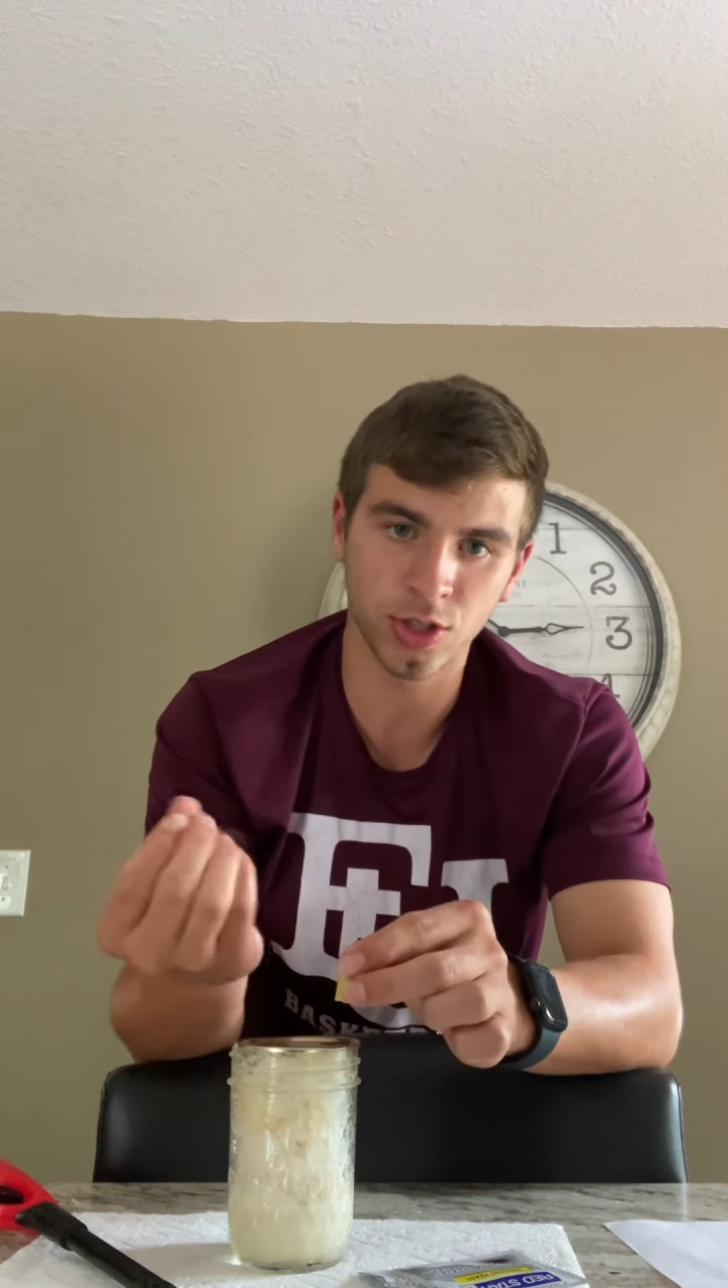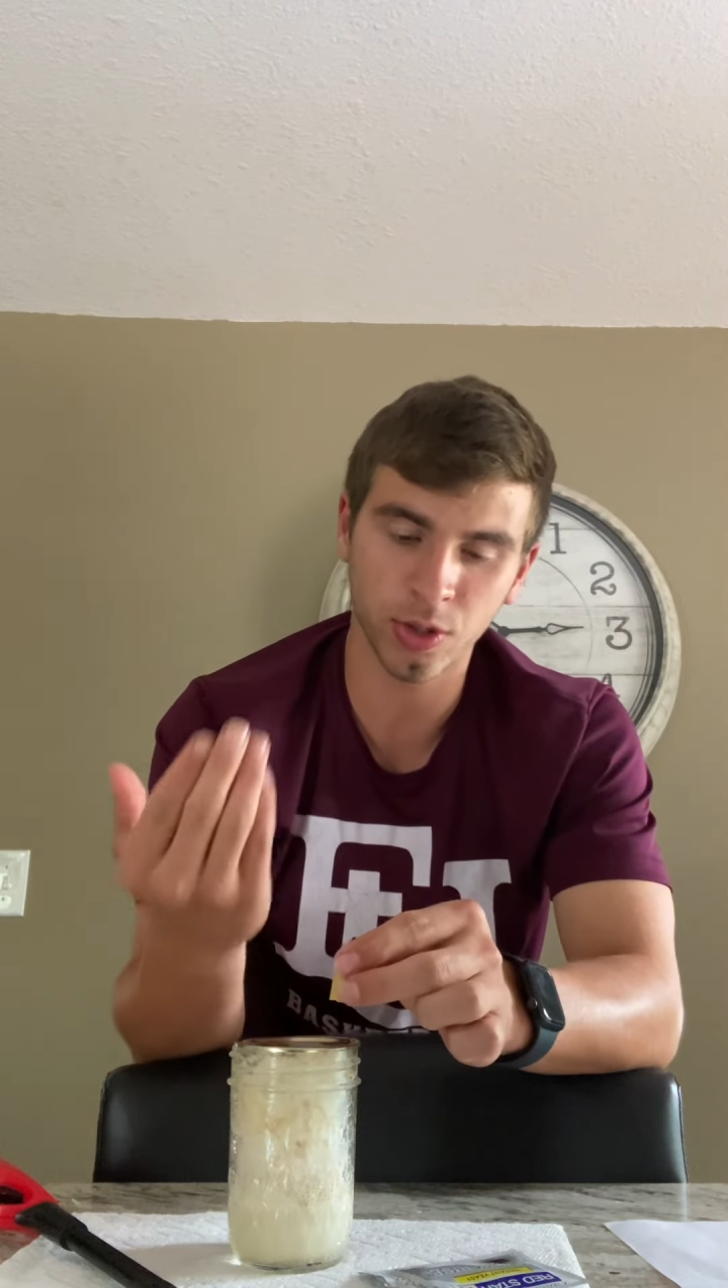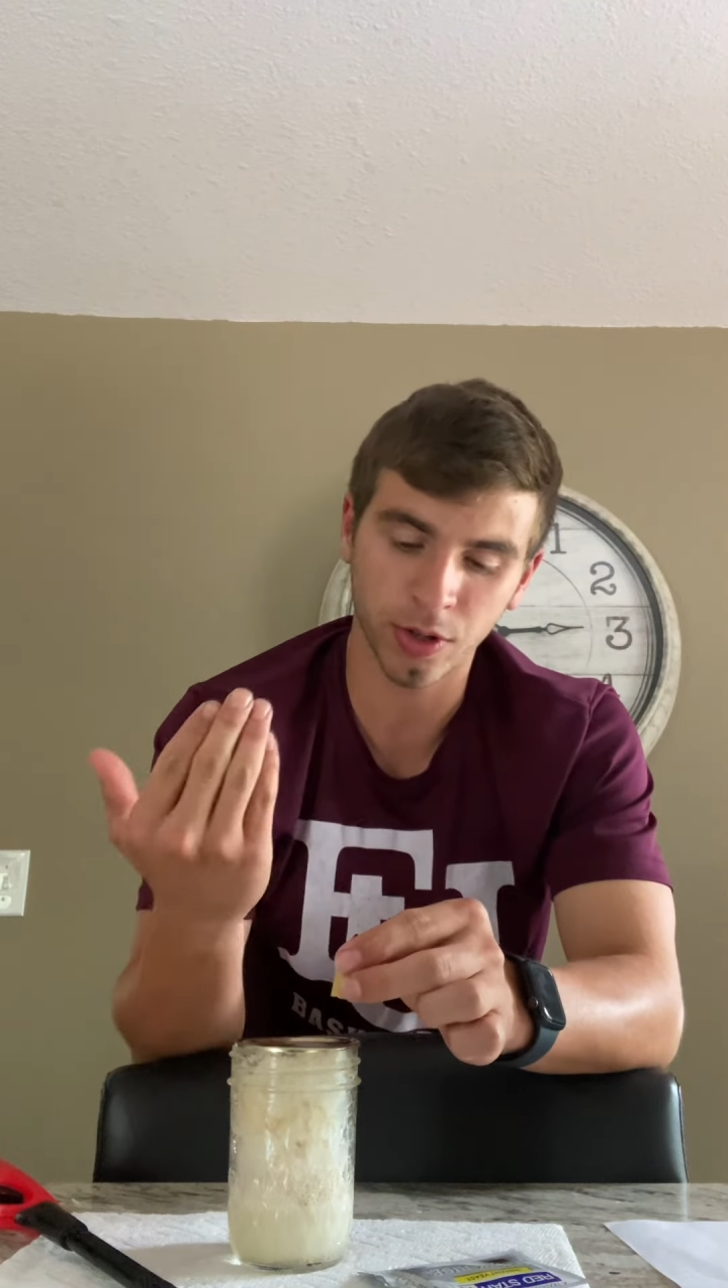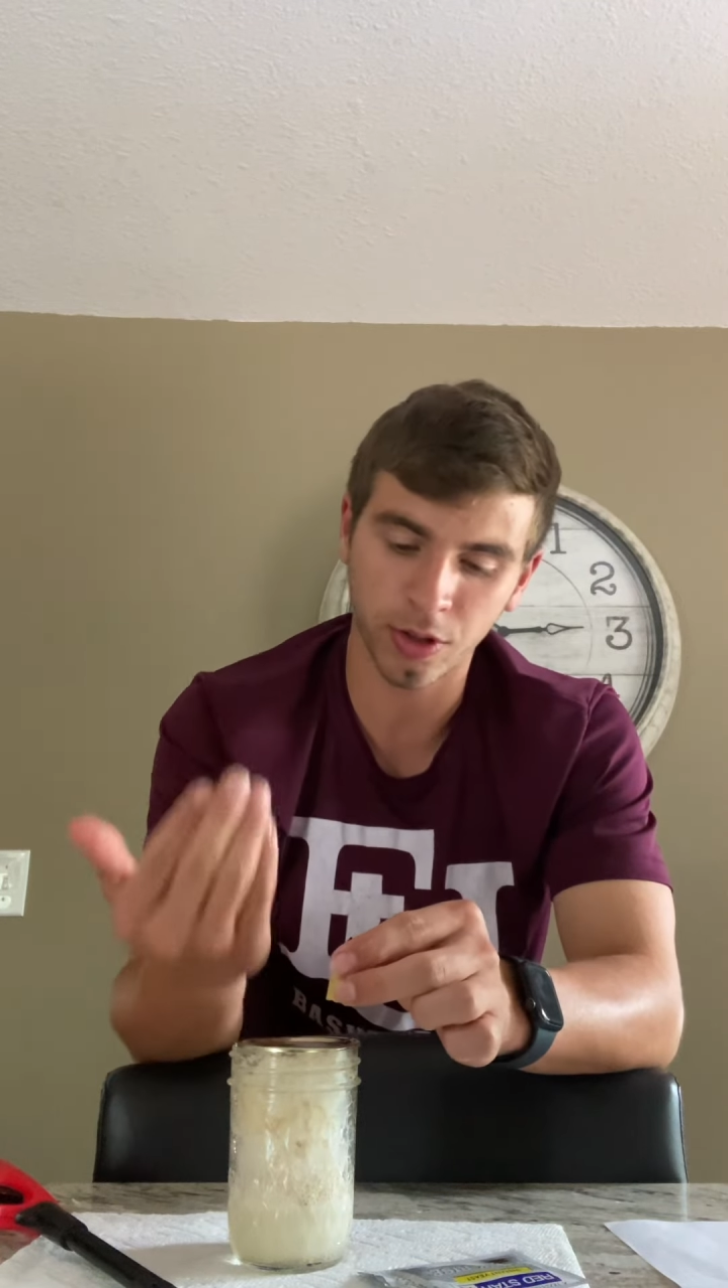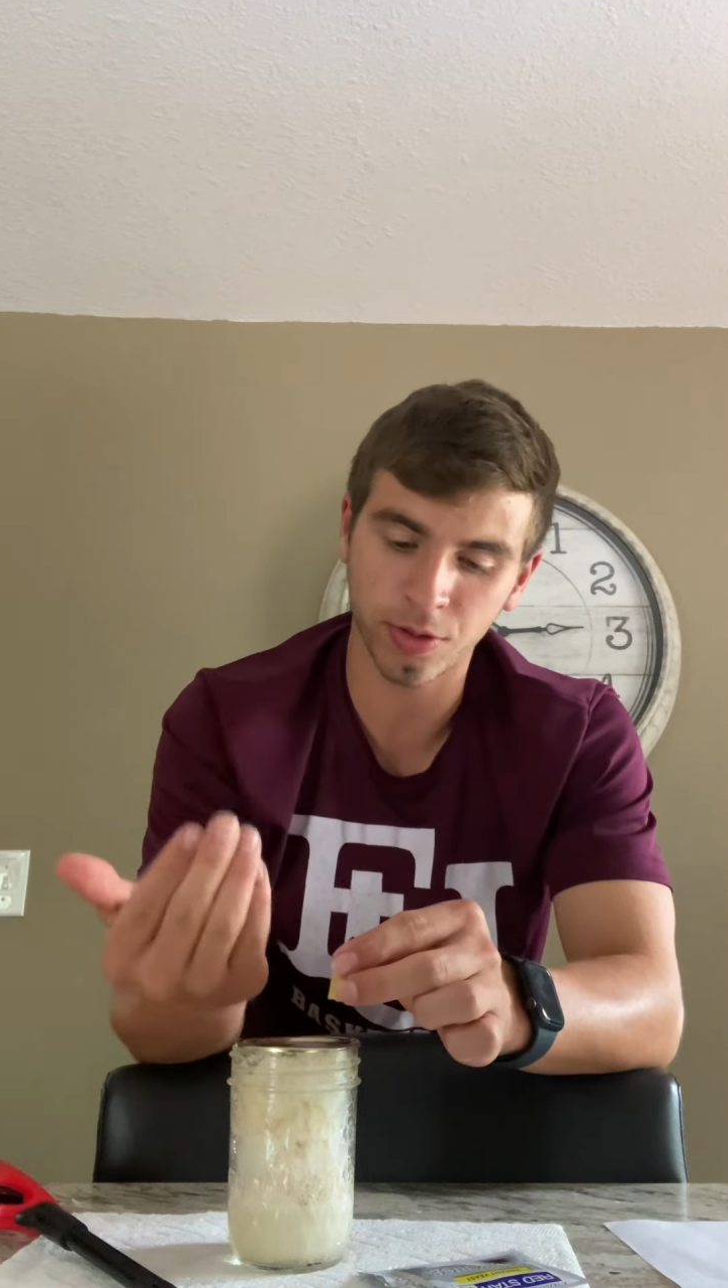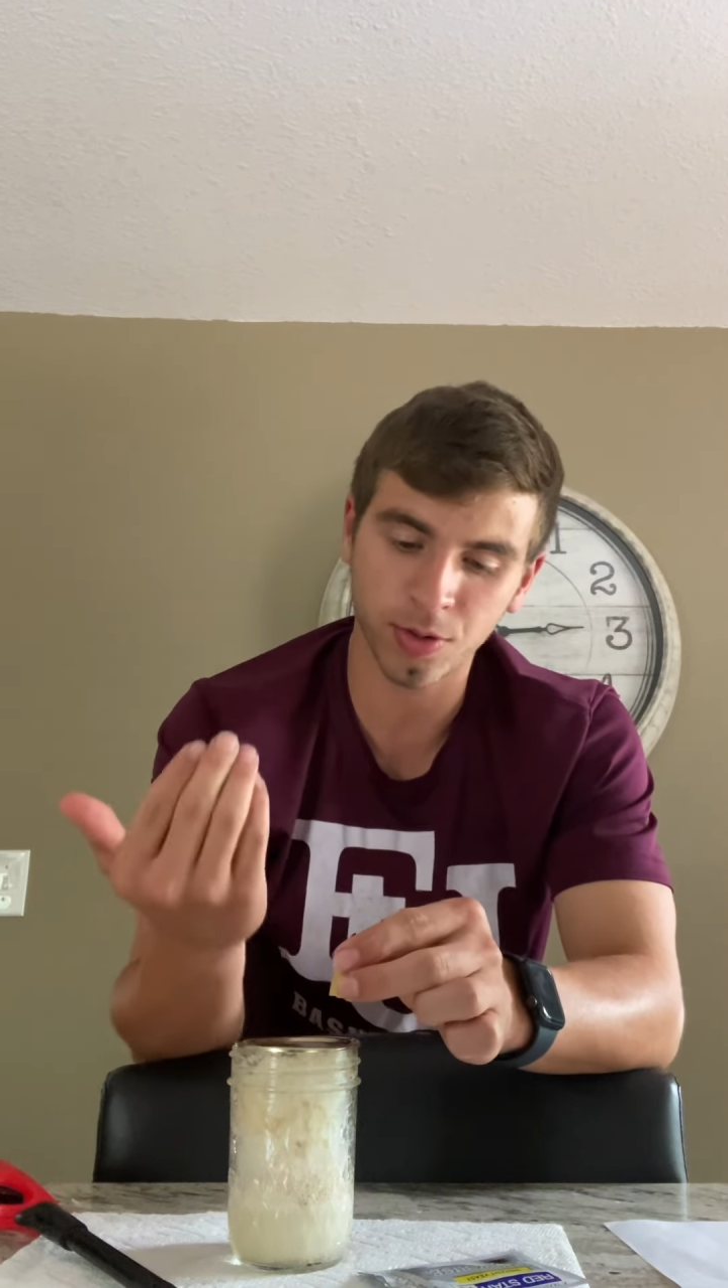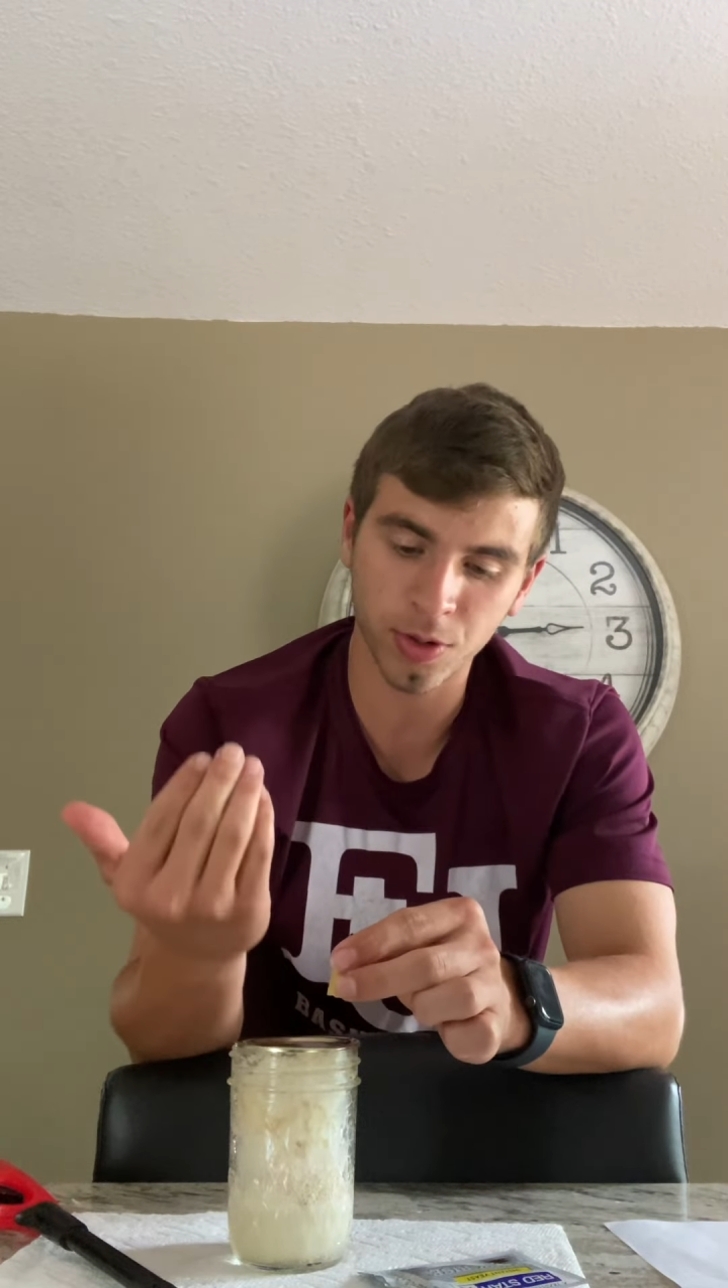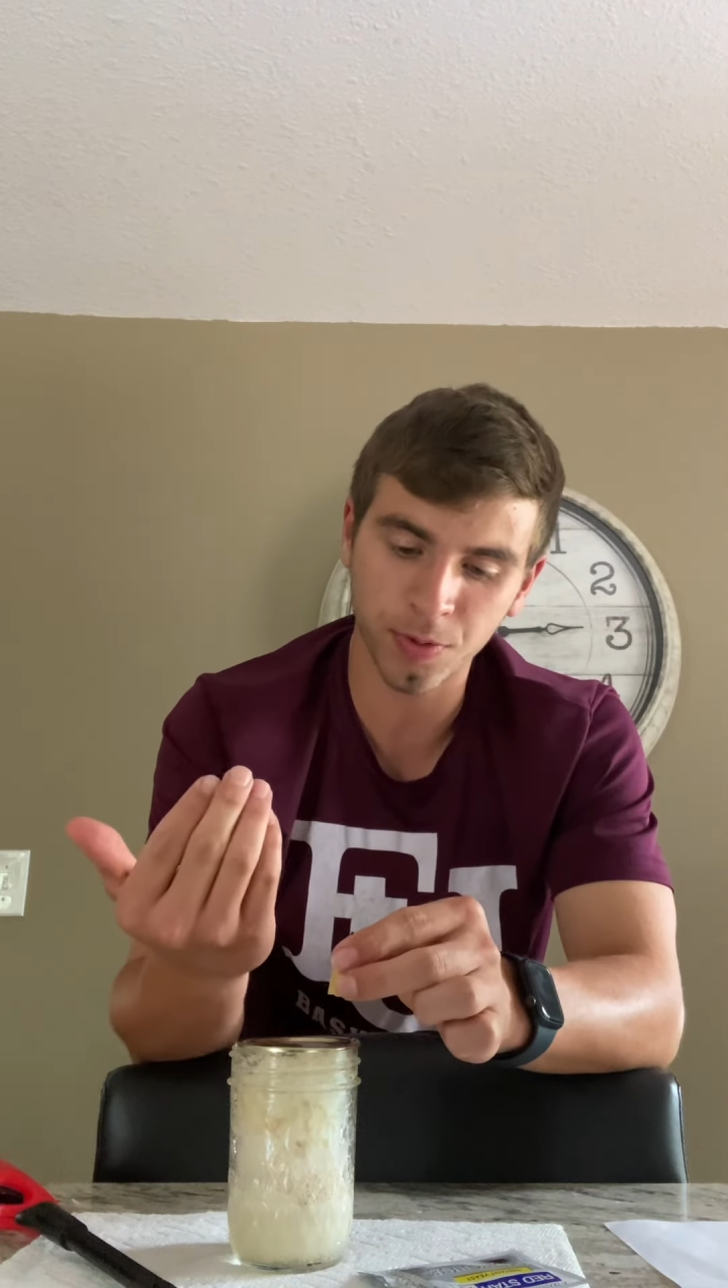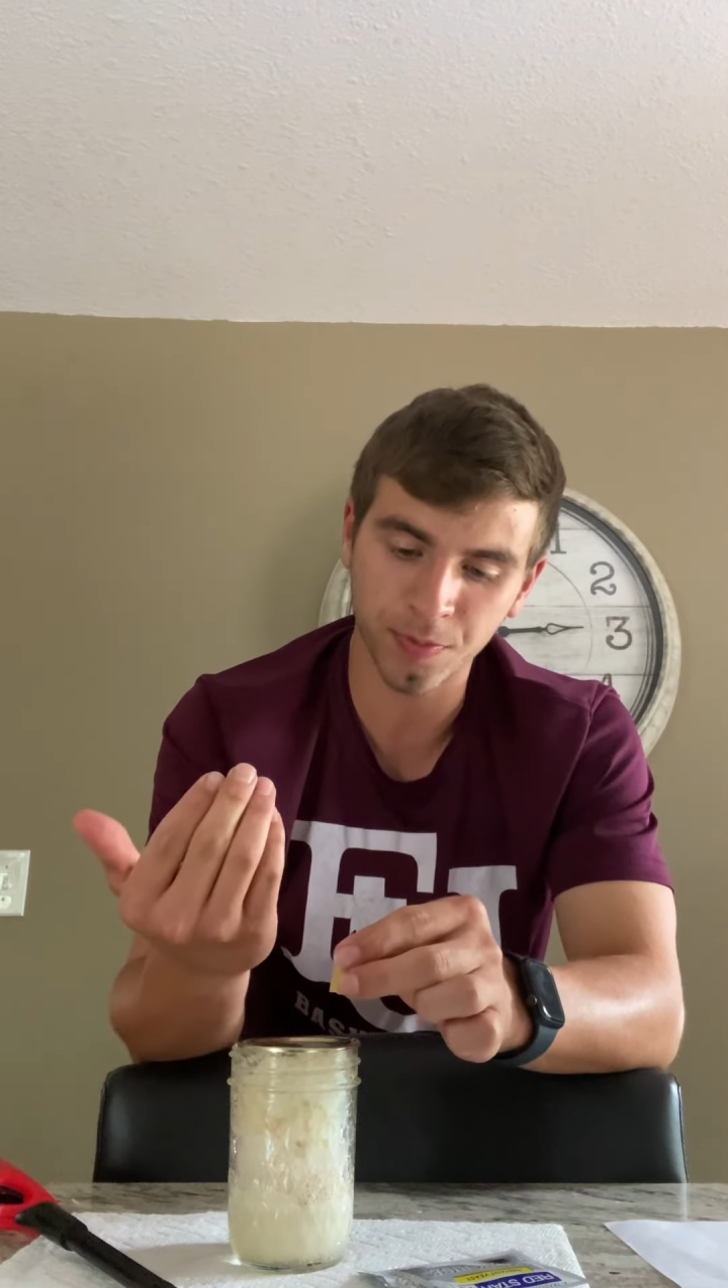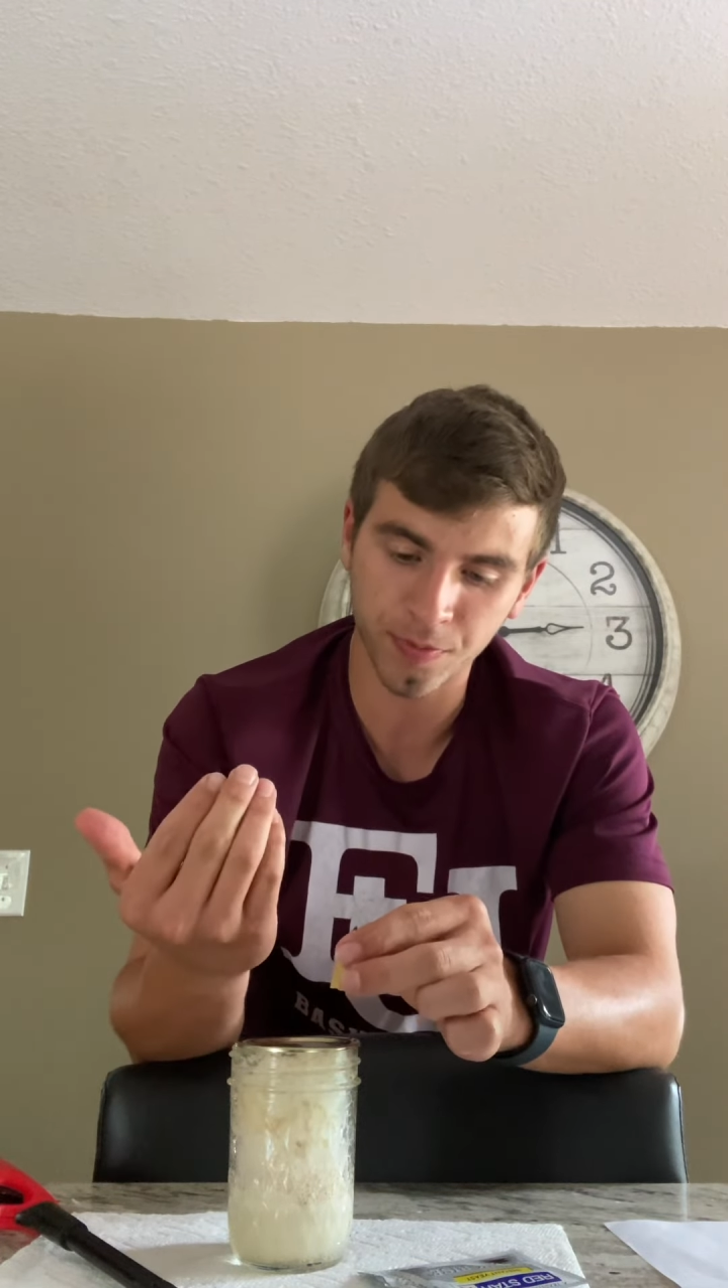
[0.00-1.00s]
going
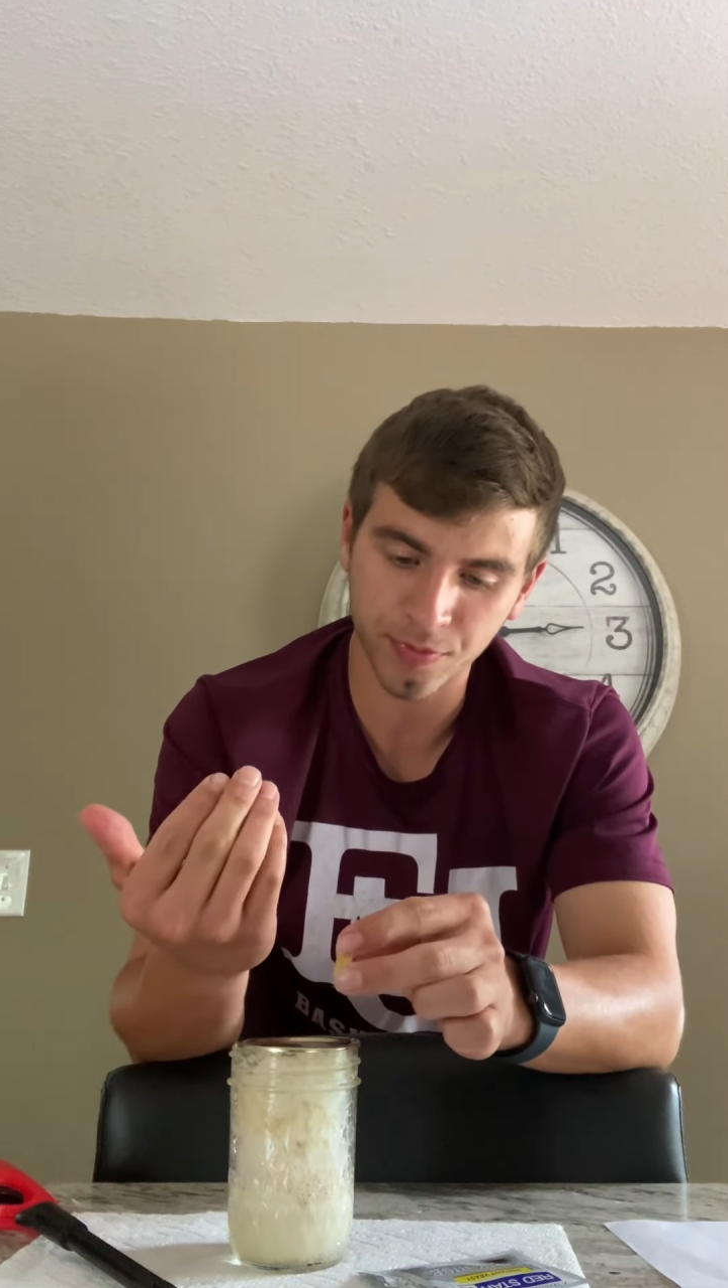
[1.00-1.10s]
through